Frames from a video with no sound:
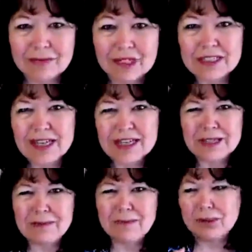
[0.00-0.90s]
because it
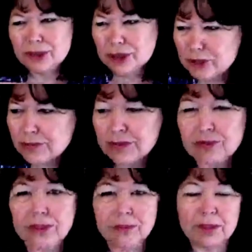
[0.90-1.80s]
has to push
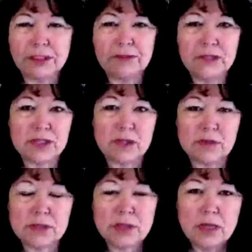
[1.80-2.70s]
through the belief
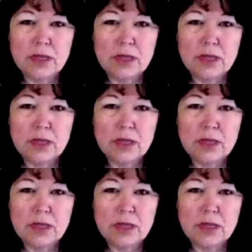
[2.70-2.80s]
systems.